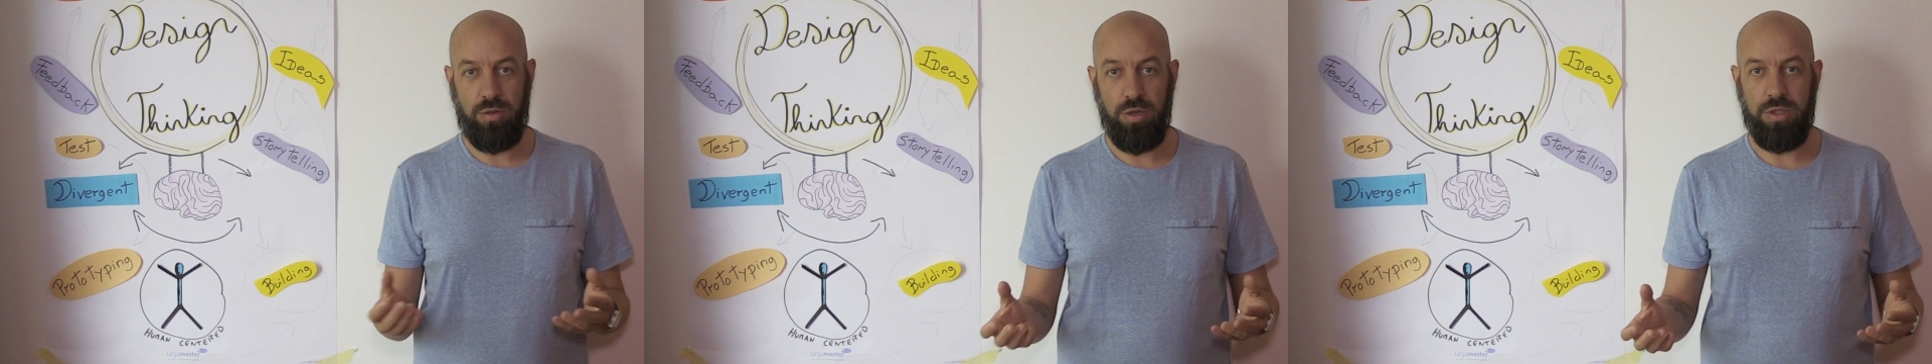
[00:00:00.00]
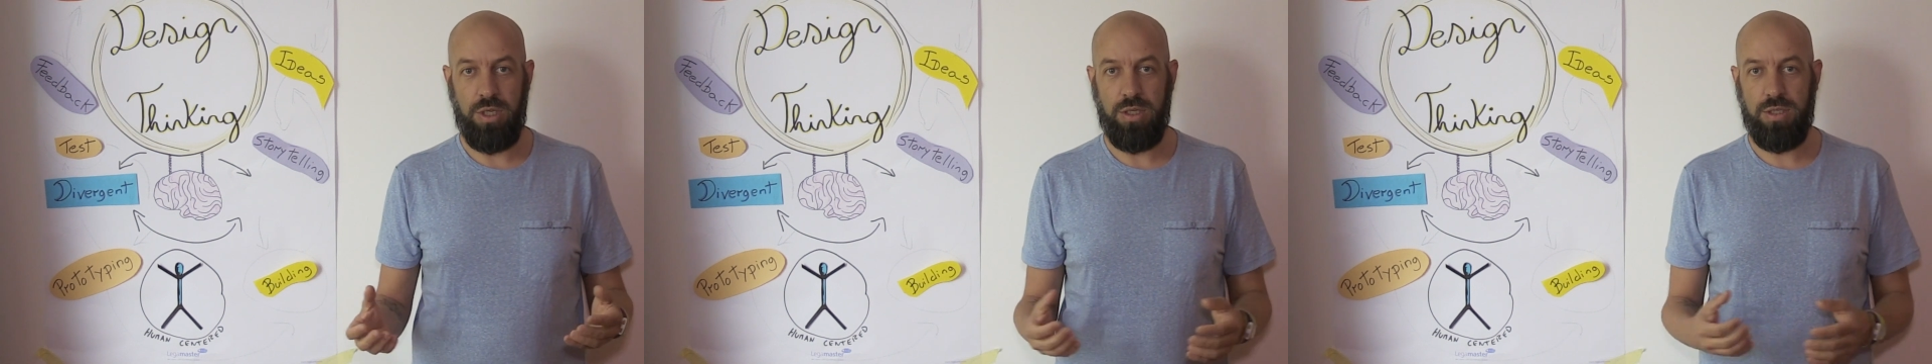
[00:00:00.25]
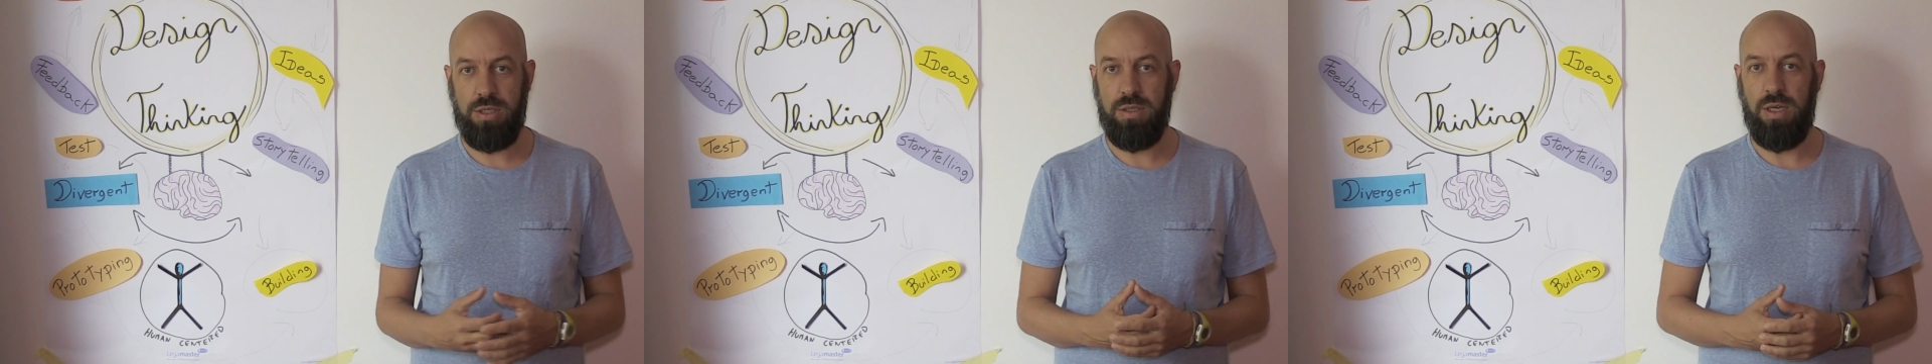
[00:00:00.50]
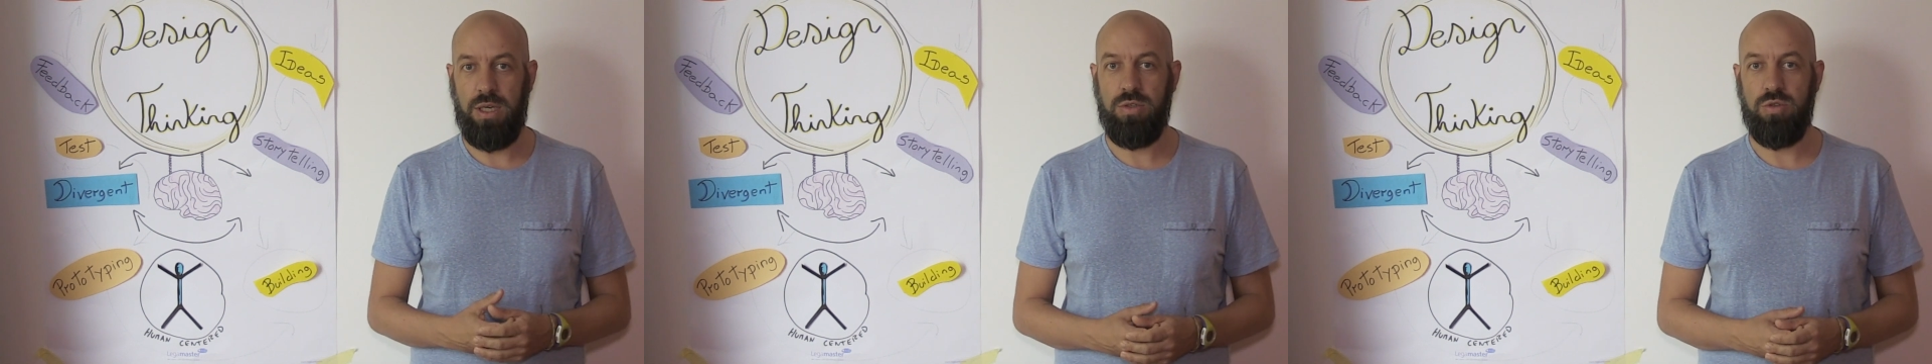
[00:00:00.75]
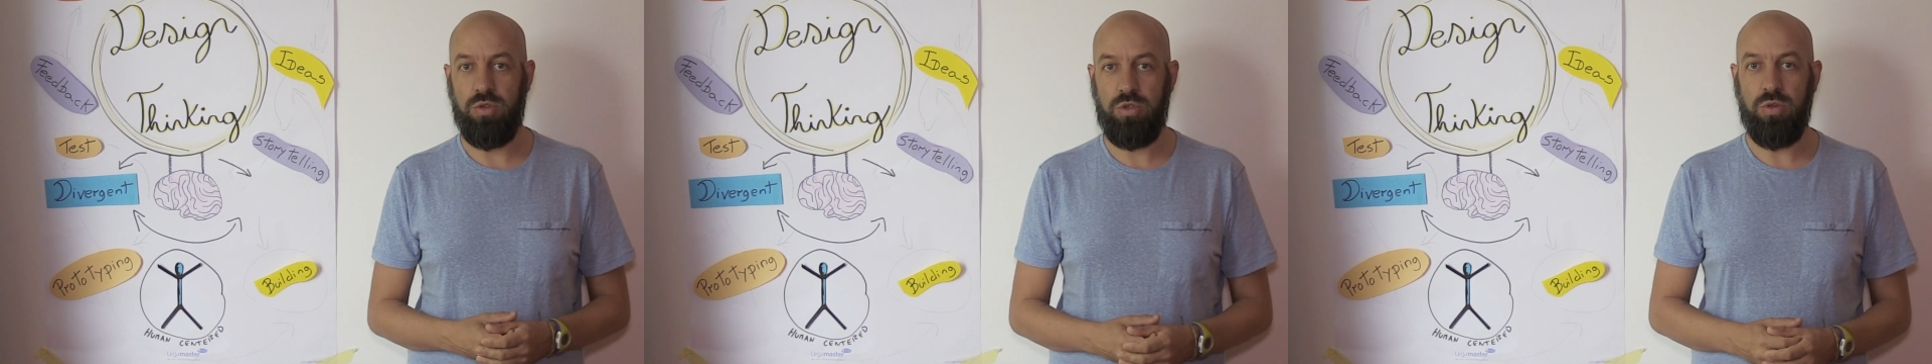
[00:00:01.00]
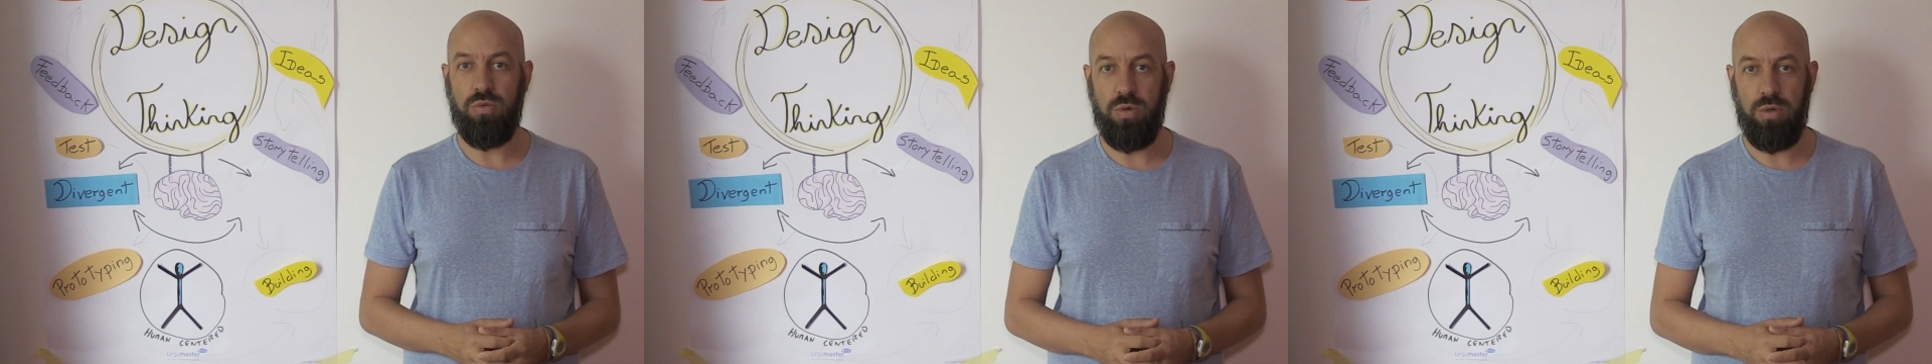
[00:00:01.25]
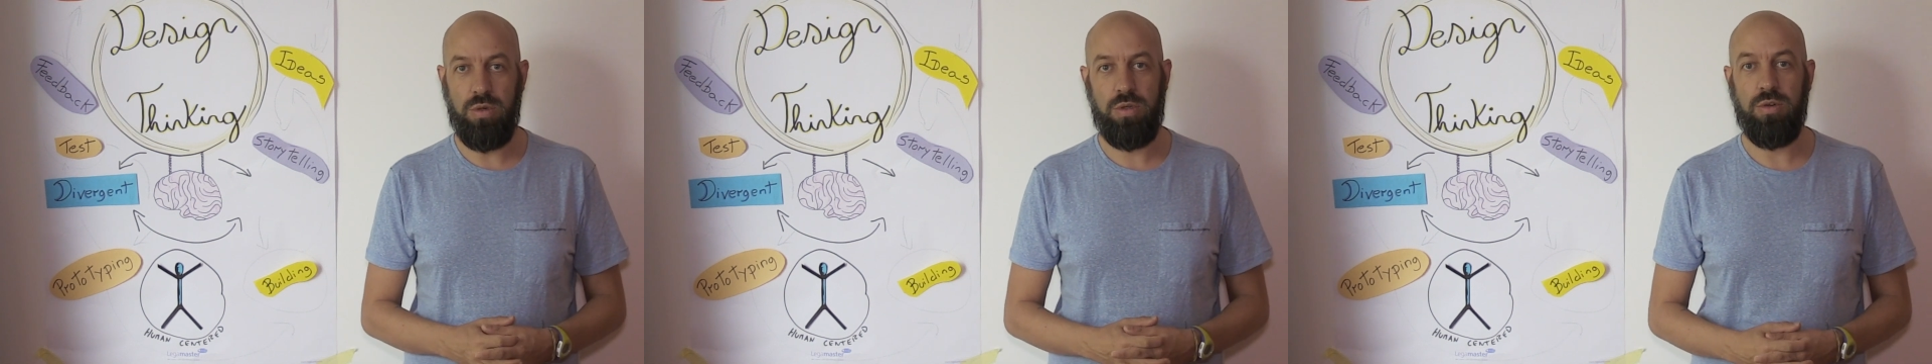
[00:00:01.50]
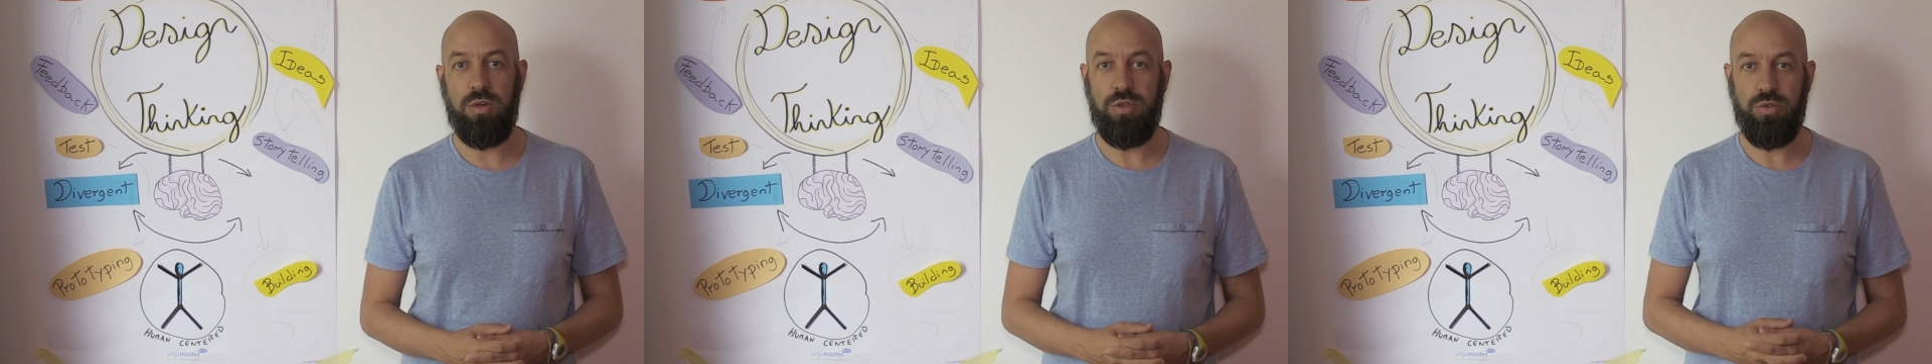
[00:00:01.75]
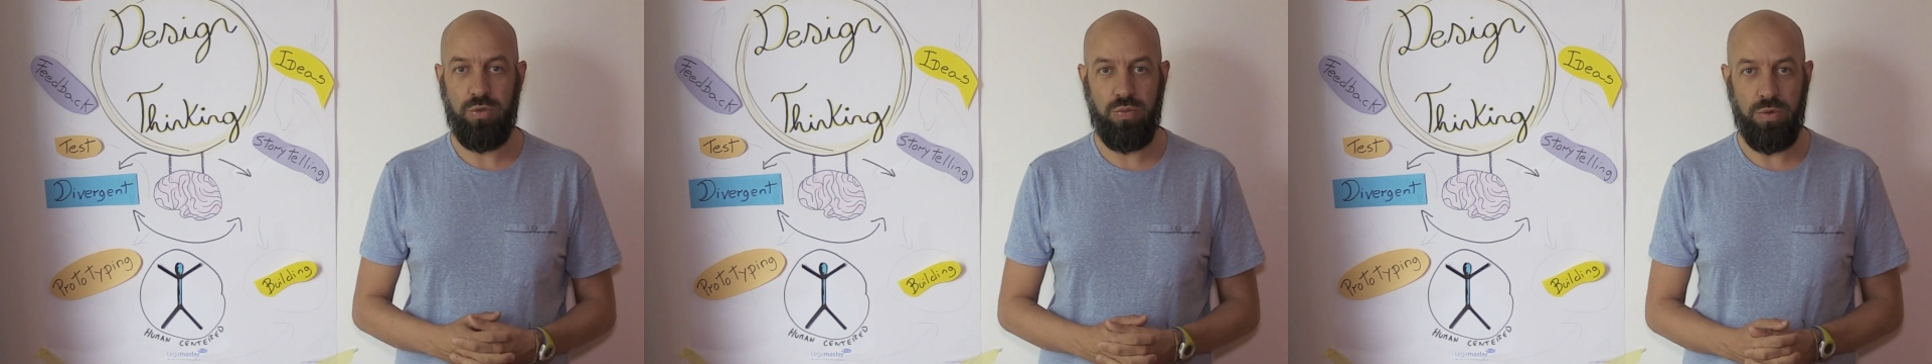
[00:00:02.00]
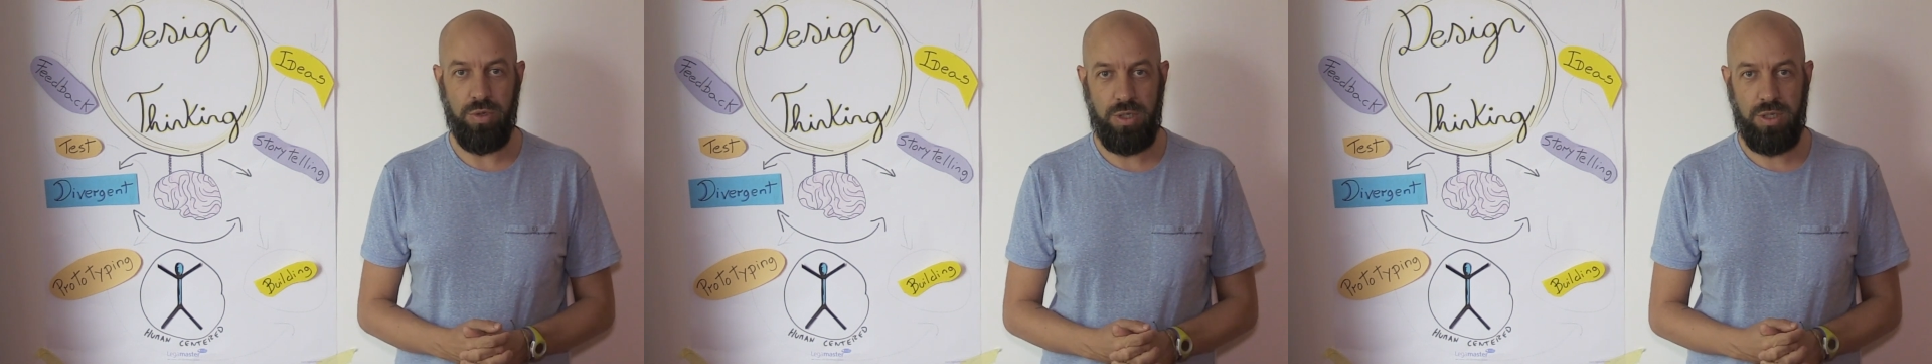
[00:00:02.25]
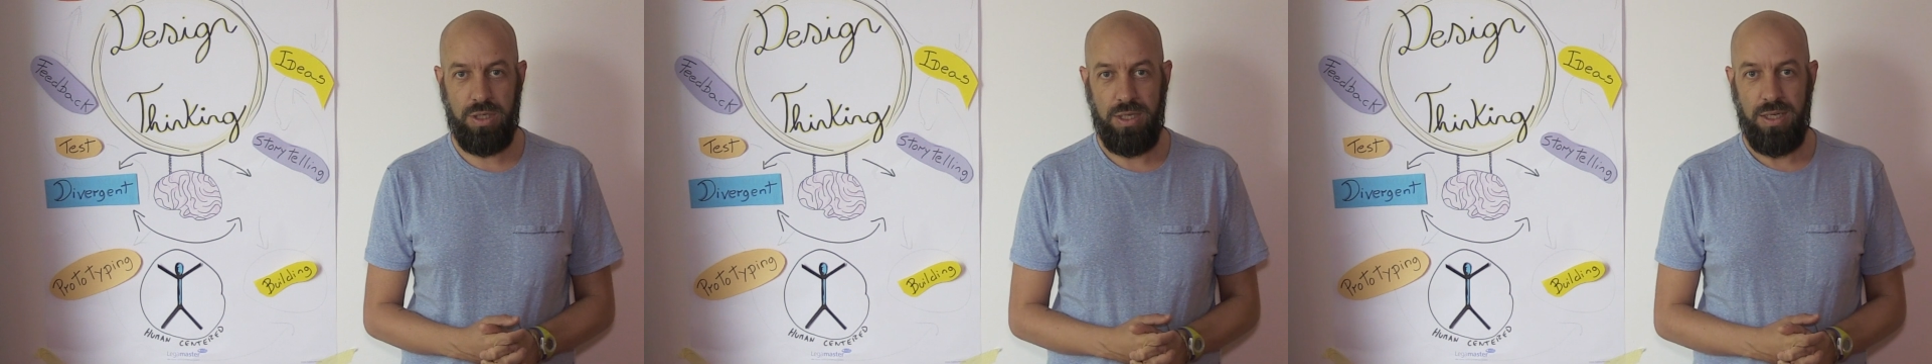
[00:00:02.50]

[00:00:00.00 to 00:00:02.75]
contexts like social work or youth work.